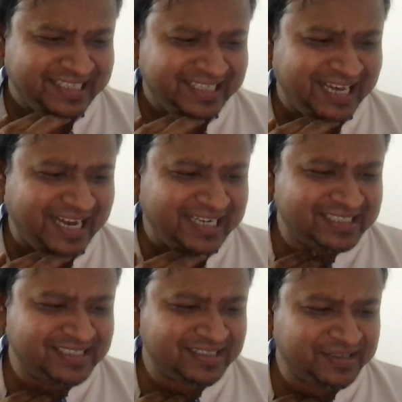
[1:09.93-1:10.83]

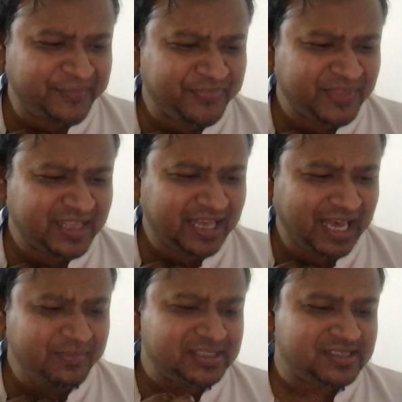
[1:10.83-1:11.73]
that
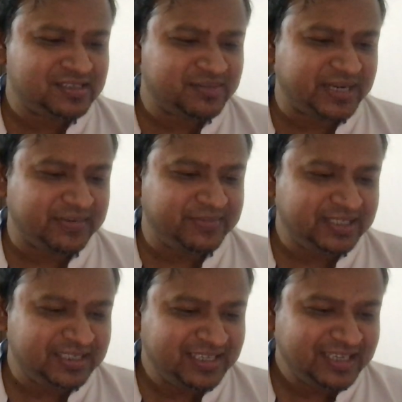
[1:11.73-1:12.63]
I'm a system
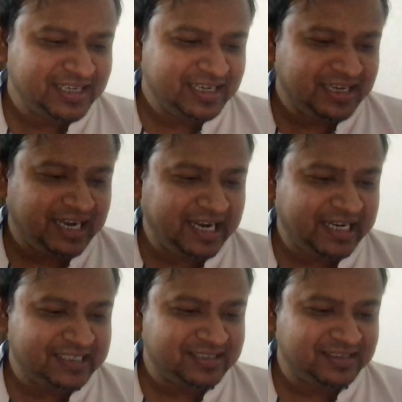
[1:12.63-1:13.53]
admin
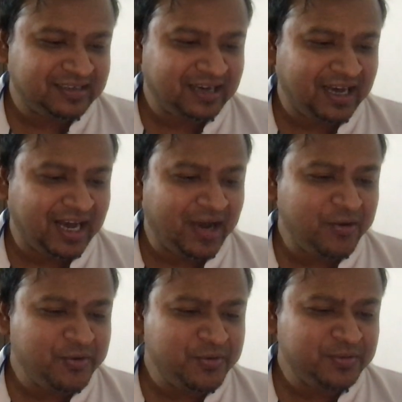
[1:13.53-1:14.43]
and
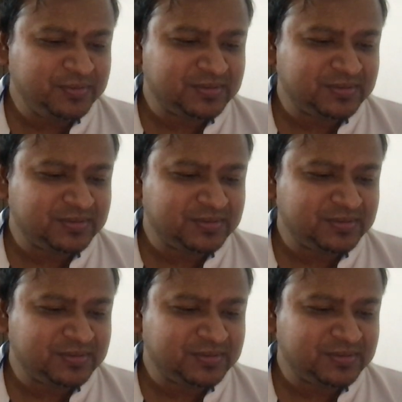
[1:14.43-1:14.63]
how